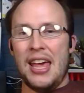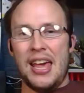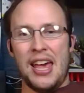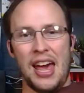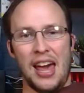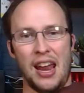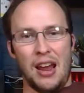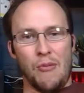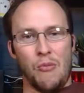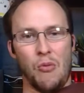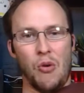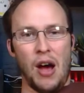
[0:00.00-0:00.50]

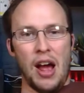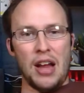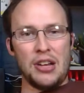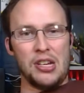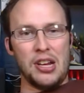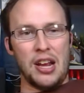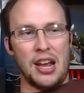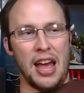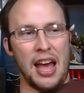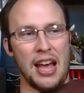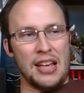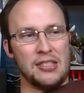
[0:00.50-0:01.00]
And I'm
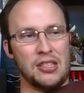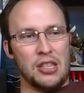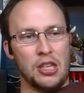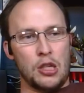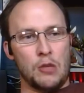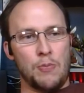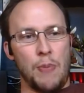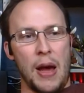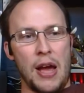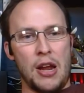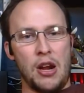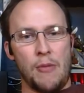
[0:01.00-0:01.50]
watching as the
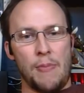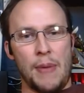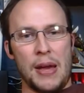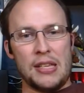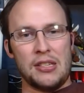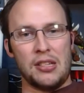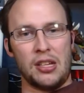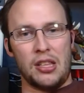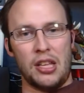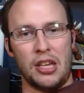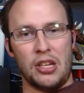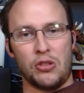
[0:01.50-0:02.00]
spider
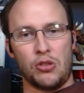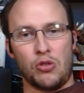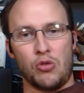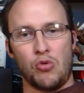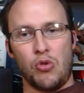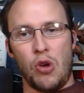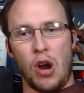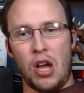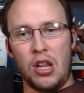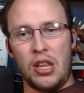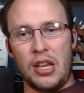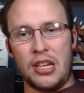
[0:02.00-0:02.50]
basically is
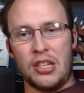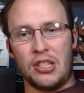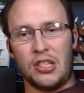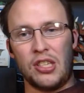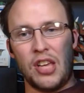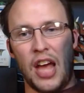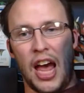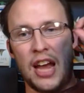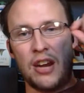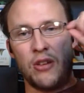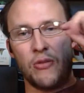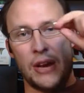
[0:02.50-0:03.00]
crawling
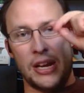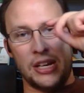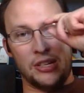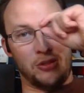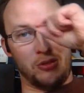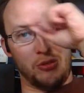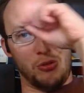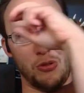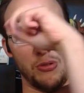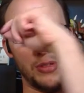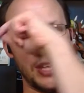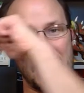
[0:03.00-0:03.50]
sideways
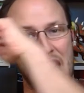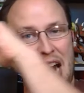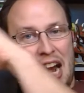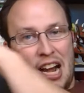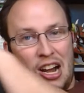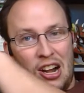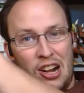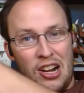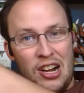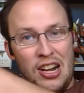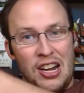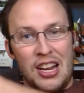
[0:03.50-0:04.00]
through the
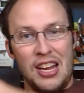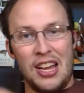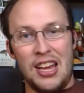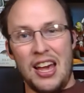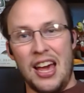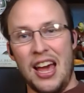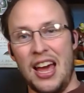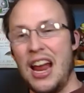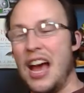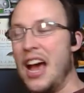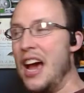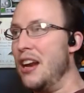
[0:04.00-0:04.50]
air.
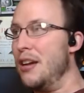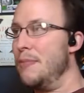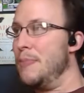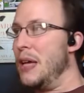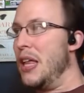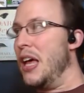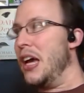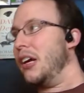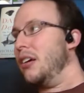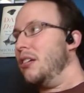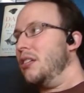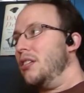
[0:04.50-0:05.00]
And I had to be
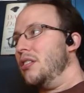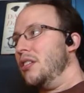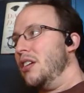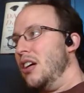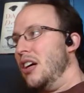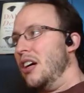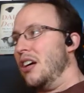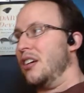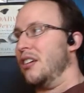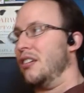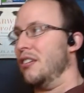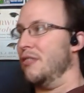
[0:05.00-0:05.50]
like,
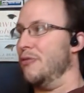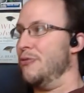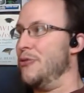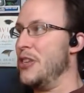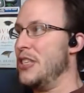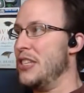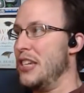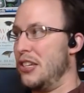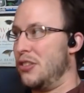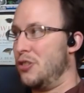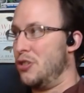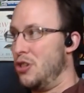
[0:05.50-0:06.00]
the
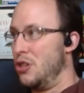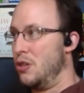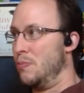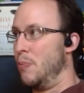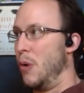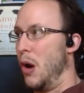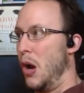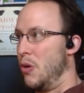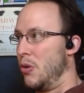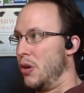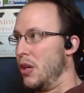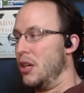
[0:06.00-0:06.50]
physics just
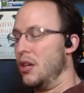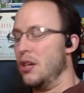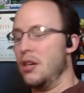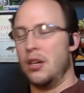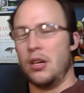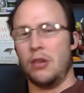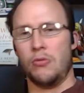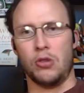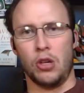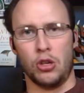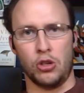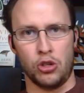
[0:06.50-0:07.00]
broke.
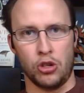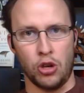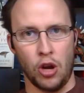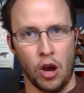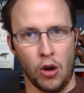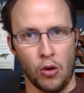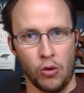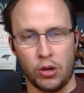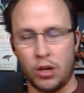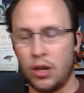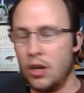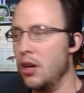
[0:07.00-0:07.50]
It was a
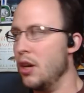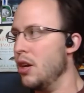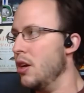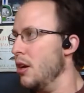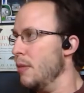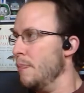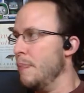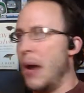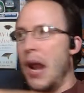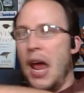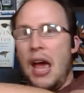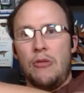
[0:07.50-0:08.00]
joke.
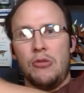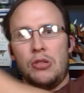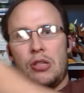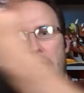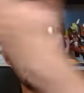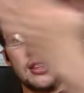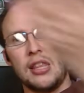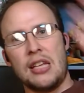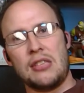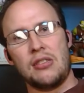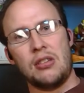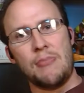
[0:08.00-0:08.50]
But I was like,
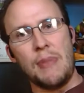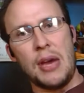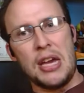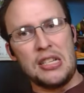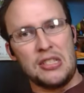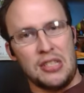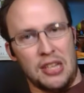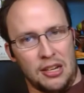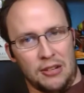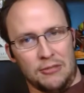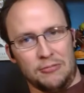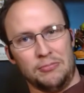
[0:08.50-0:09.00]
that's
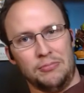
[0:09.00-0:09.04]
amazing.